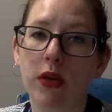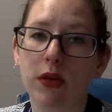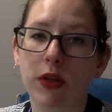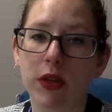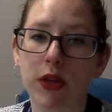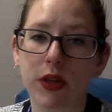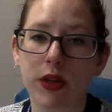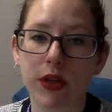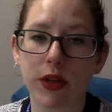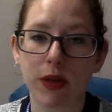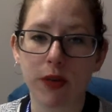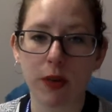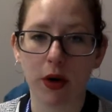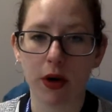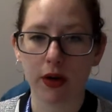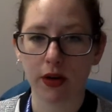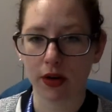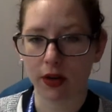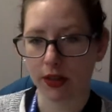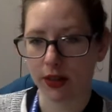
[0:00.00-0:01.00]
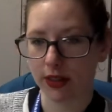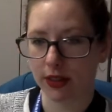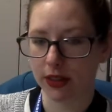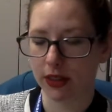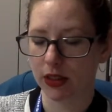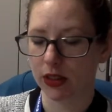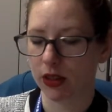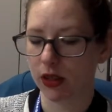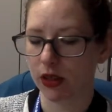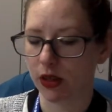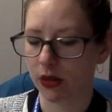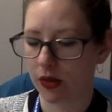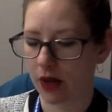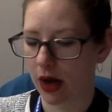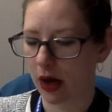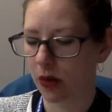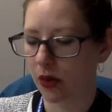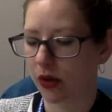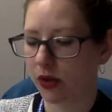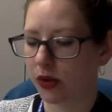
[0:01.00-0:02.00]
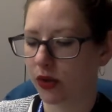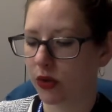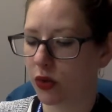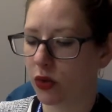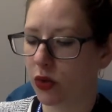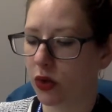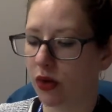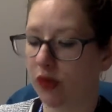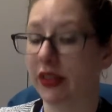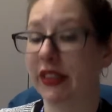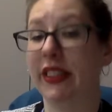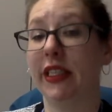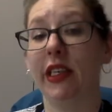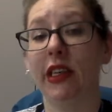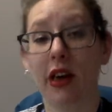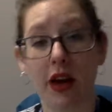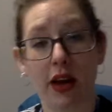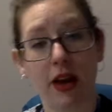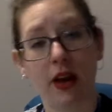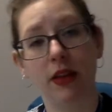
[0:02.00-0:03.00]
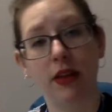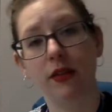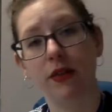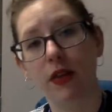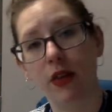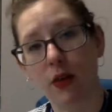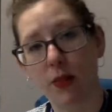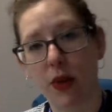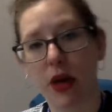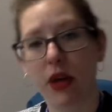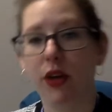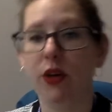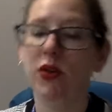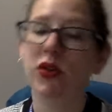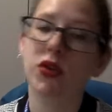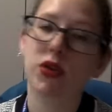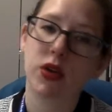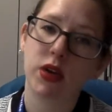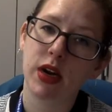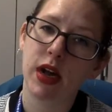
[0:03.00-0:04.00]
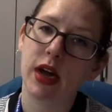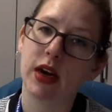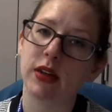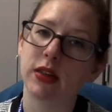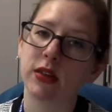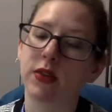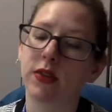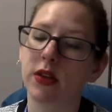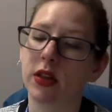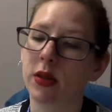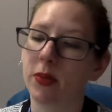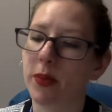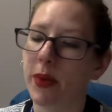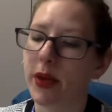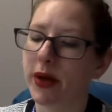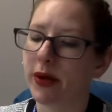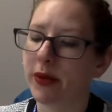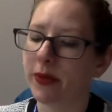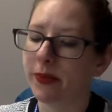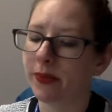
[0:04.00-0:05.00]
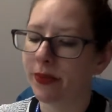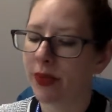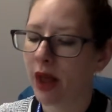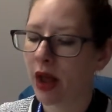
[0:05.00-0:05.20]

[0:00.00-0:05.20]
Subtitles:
of the two partners needs to do that one, so whoever did not ask for the menu should ask for the bill.